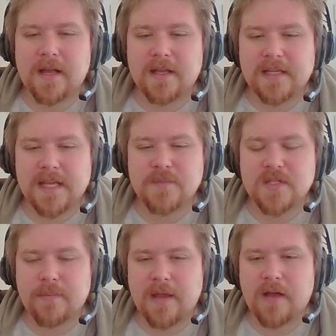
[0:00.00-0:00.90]

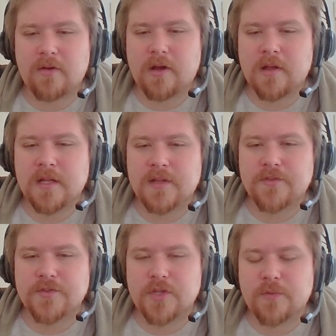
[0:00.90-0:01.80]
keeps the power.
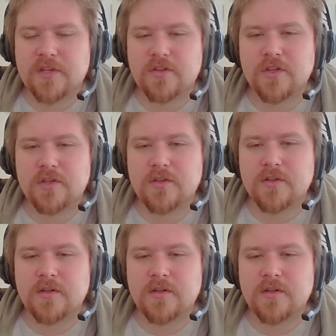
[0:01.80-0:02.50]
So we could